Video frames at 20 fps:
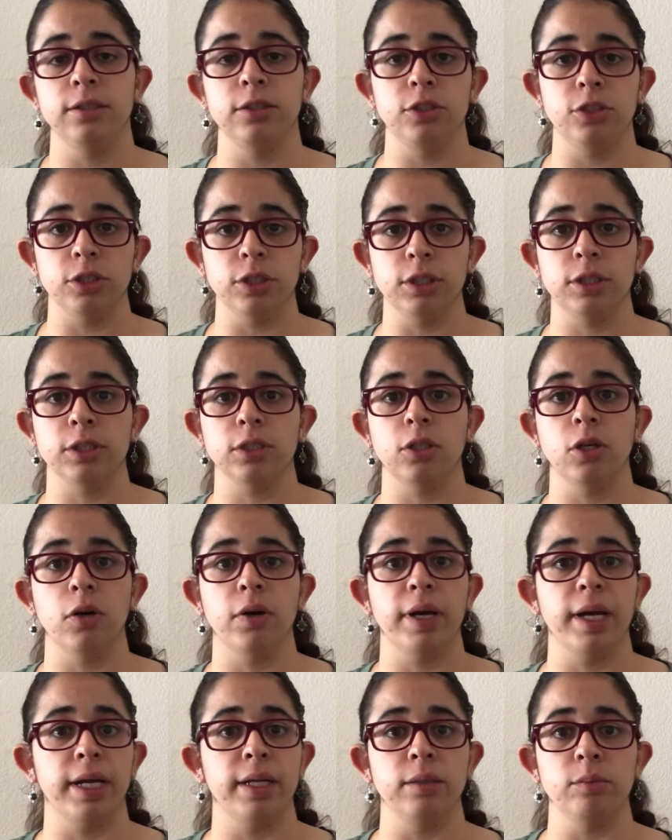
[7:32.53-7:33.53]
just go
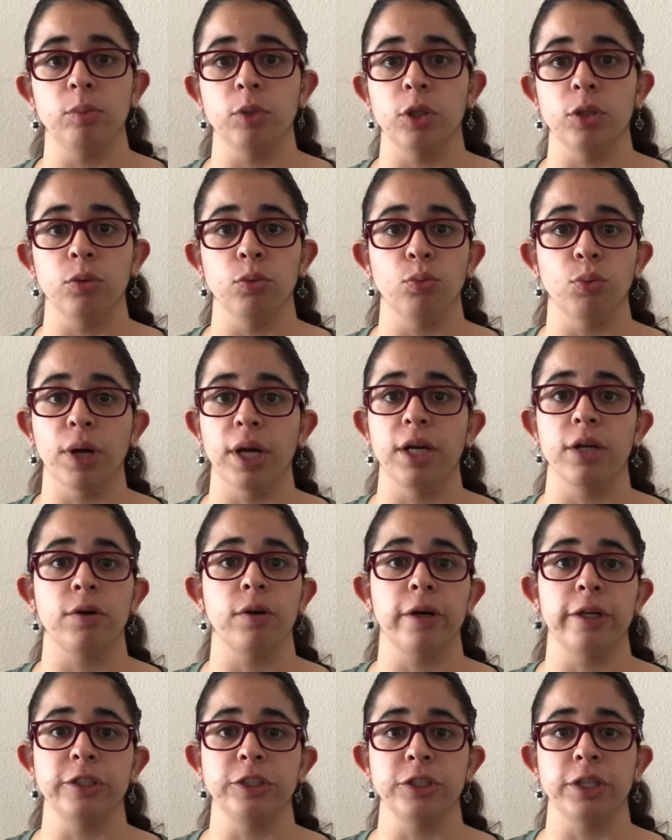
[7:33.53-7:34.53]
ahead and blow right
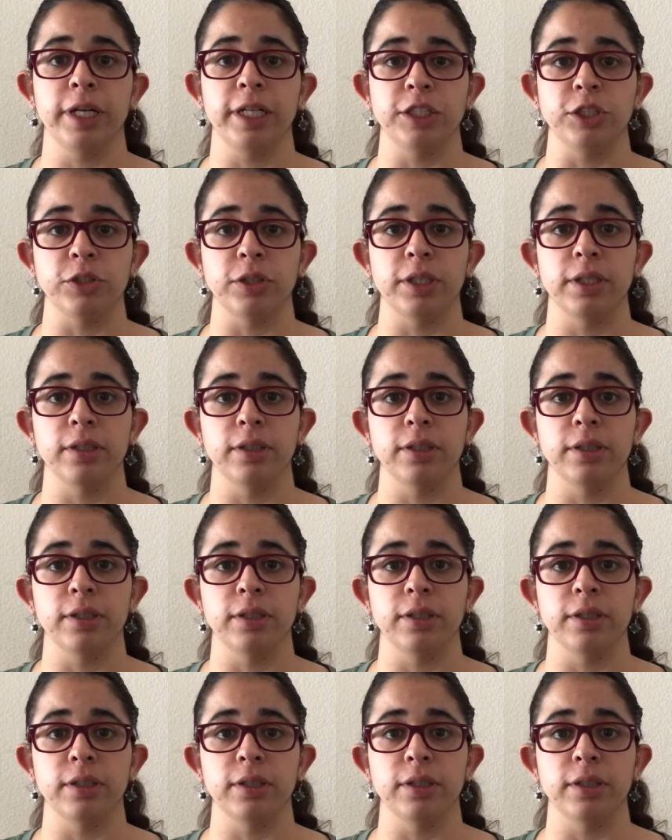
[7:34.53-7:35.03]
across your head joint.